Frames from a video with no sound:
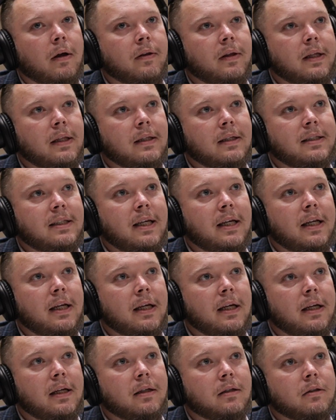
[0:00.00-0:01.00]
think the
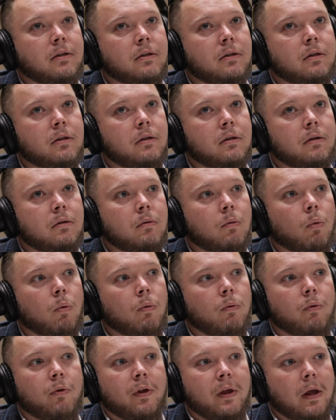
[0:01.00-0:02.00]
tenant is
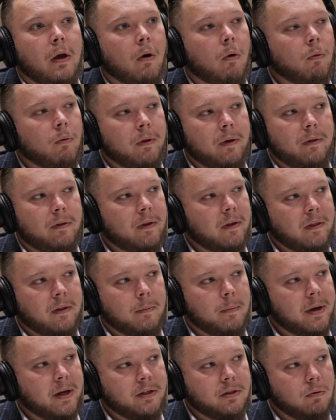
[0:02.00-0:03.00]
the only thing
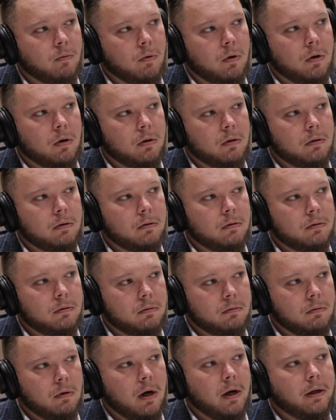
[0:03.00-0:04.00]
that makes it work,
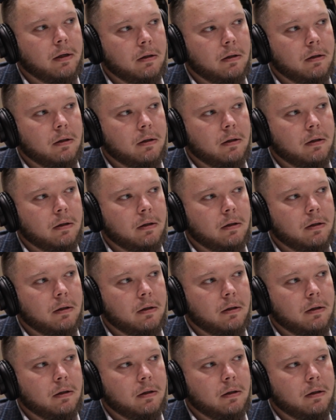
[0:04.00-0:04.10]
right?